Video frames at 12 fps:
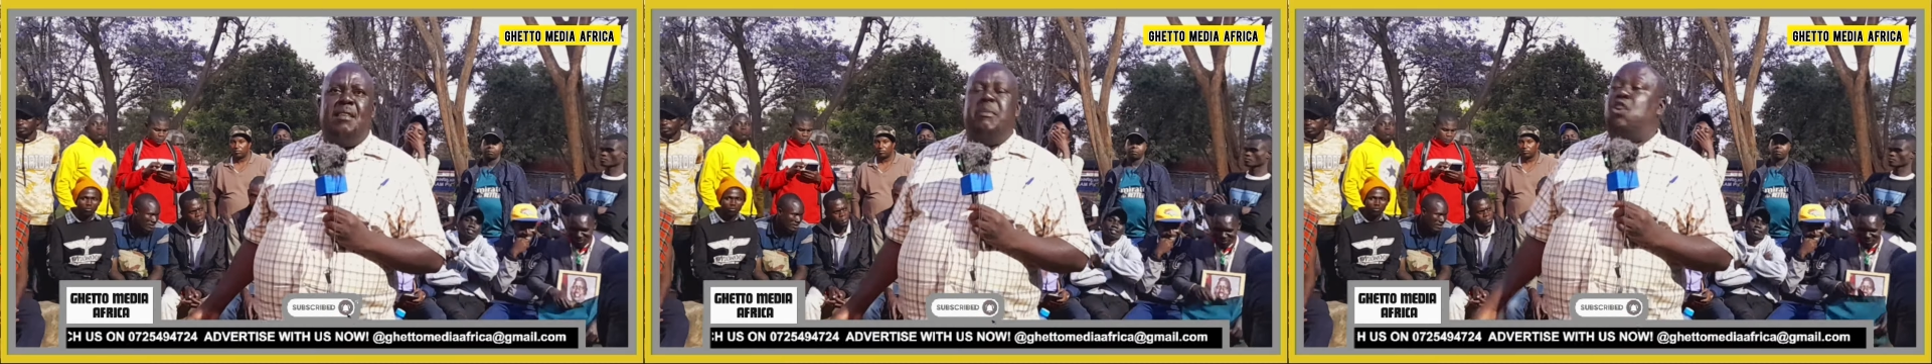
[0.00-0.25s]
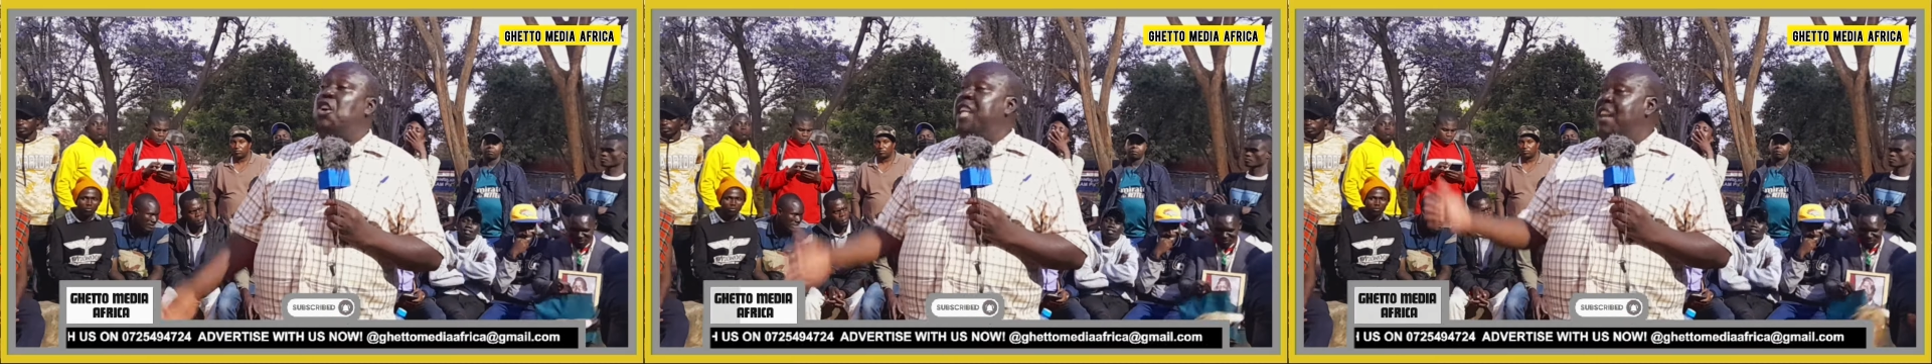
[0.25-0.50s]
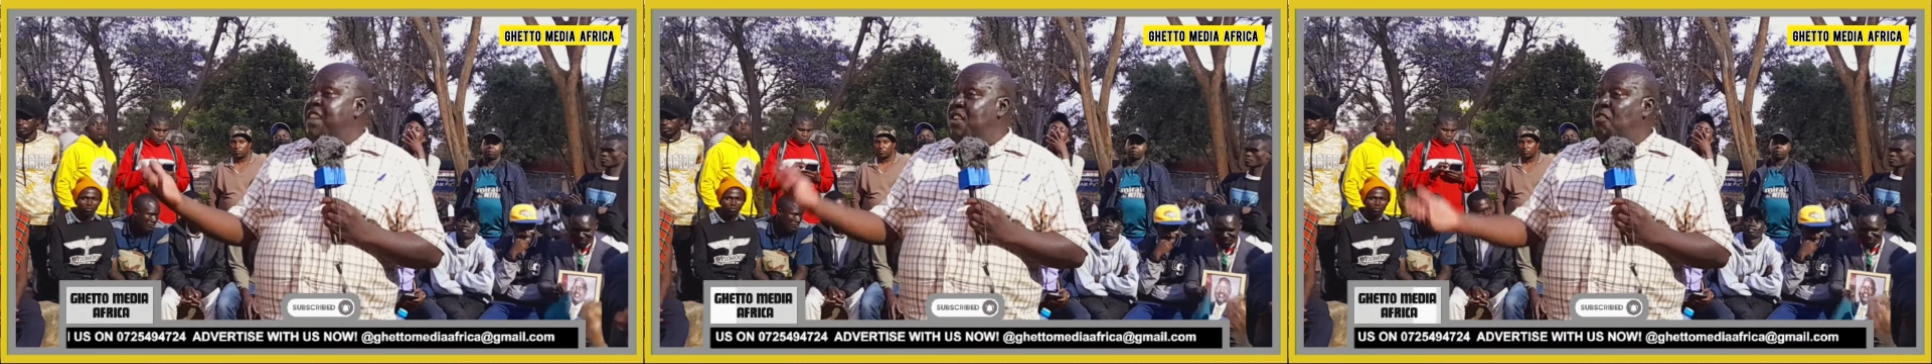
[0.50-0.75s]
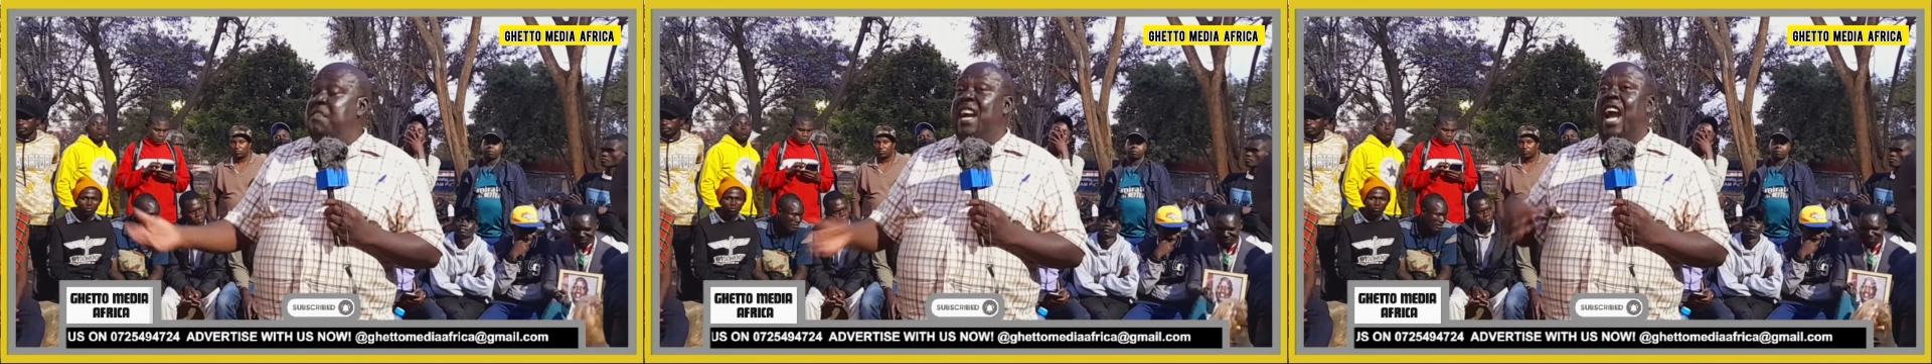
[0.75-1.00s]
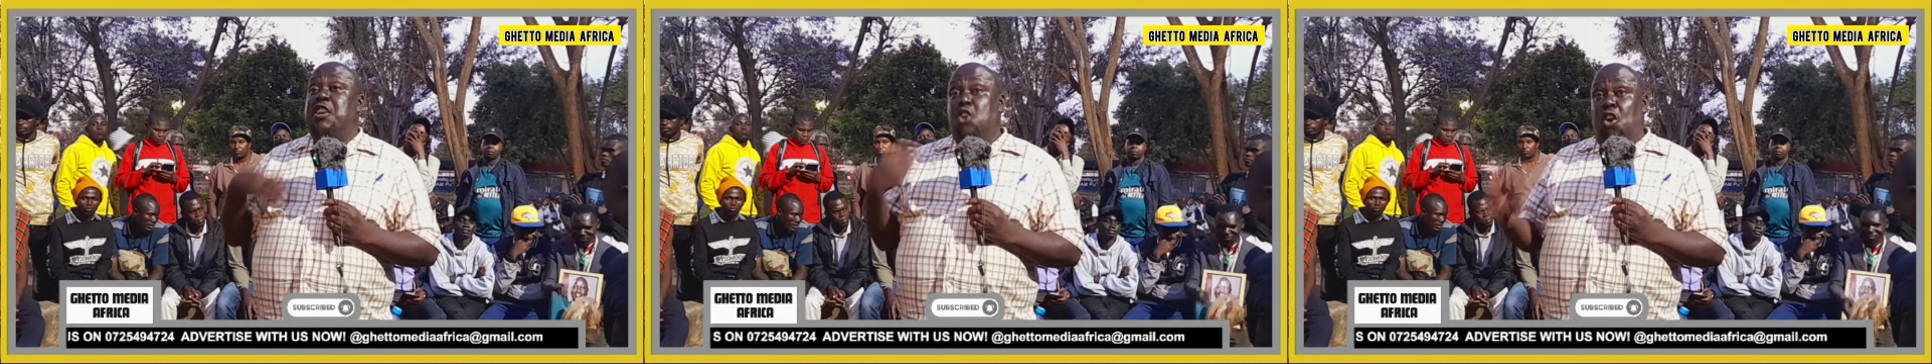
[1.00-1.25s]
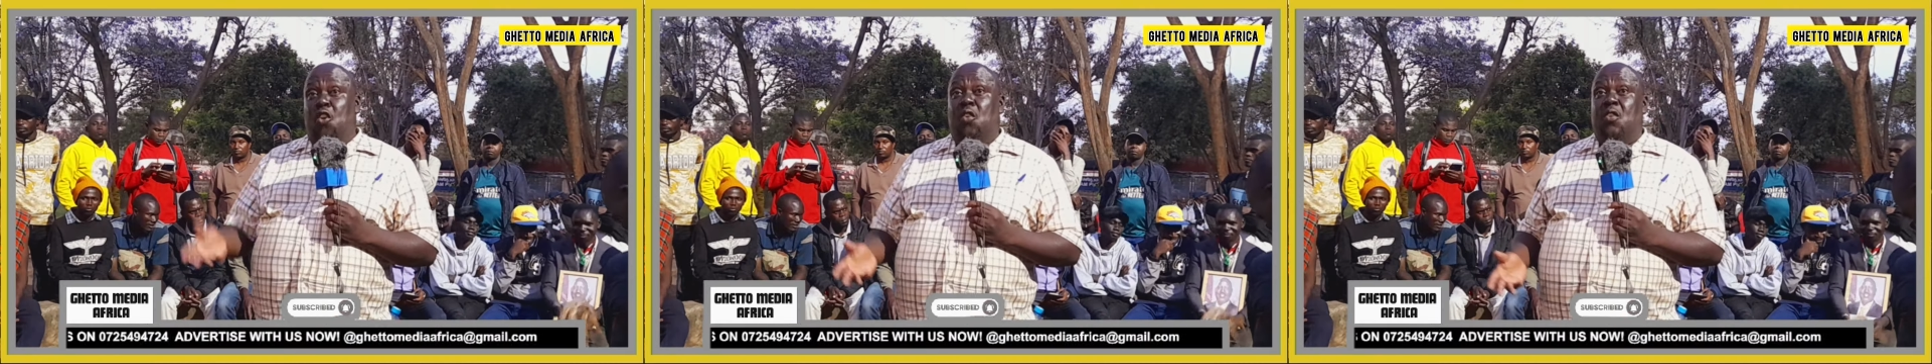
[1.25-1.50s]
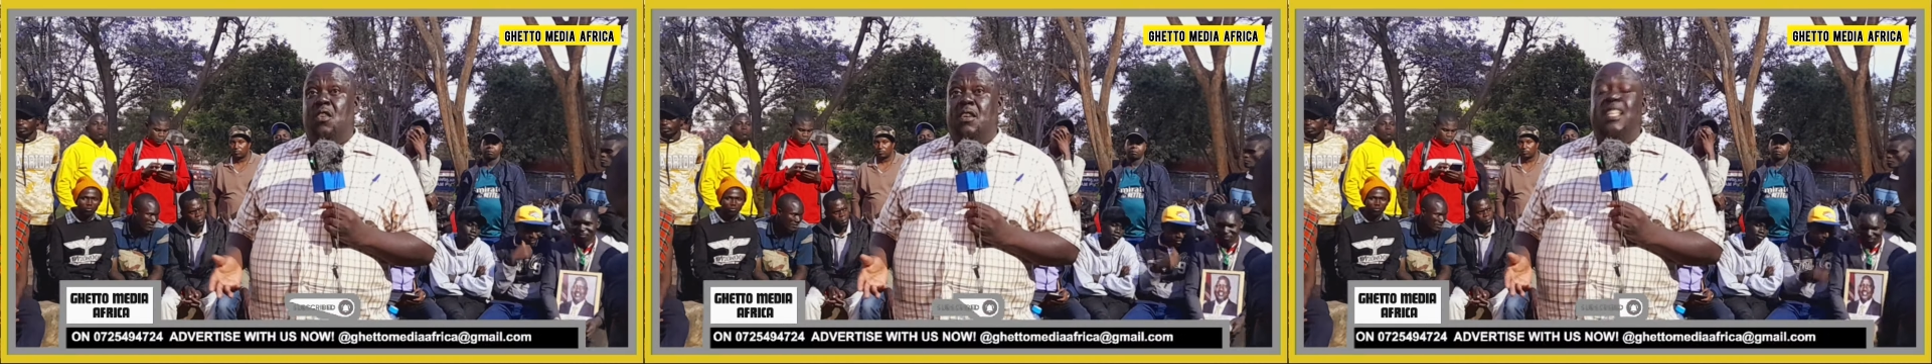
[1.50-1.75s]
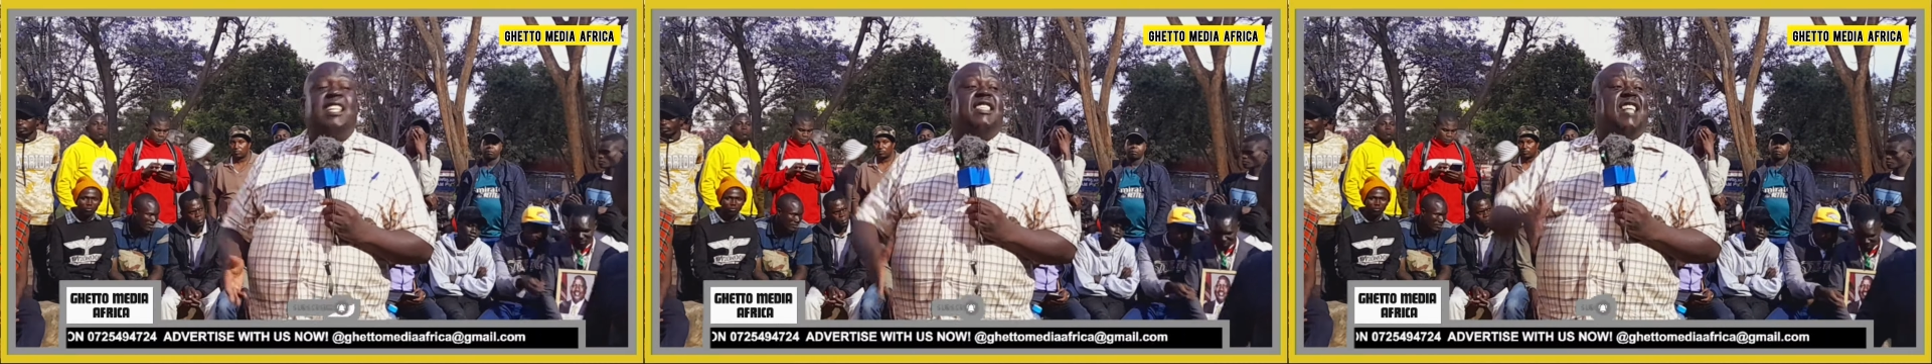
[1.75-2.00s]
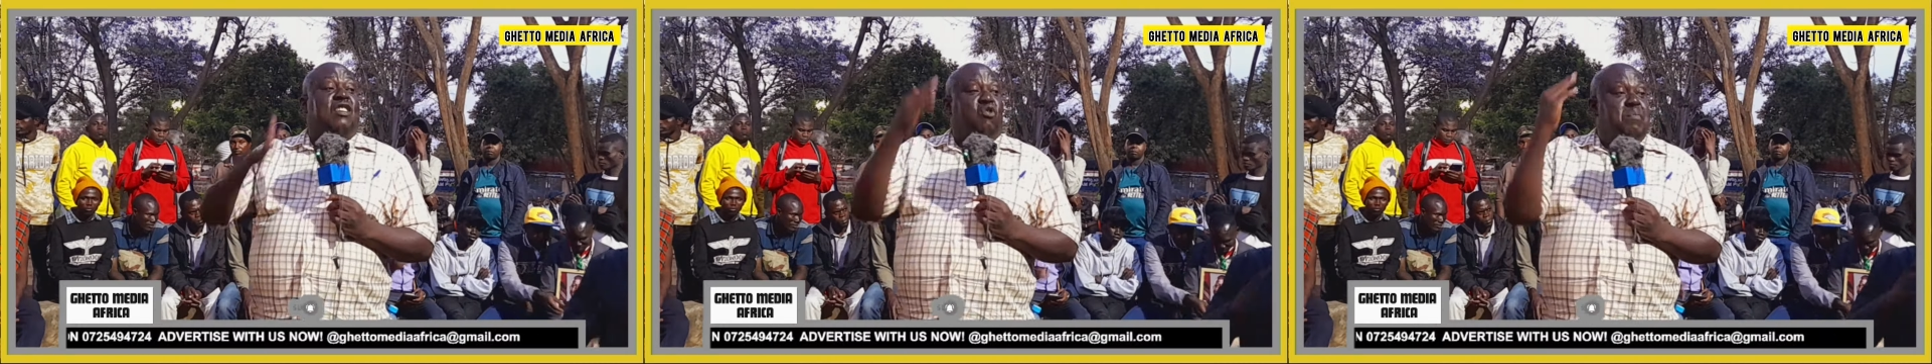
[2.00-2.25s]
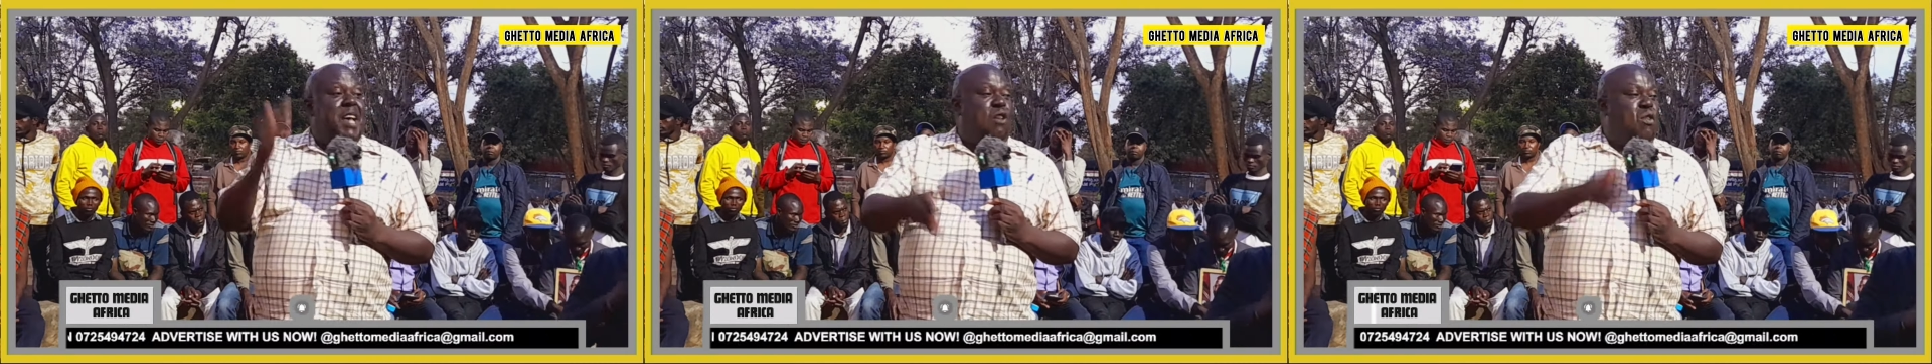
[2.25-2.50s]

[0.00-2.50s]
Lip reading: Because at the end of the day I know, nikisha tumia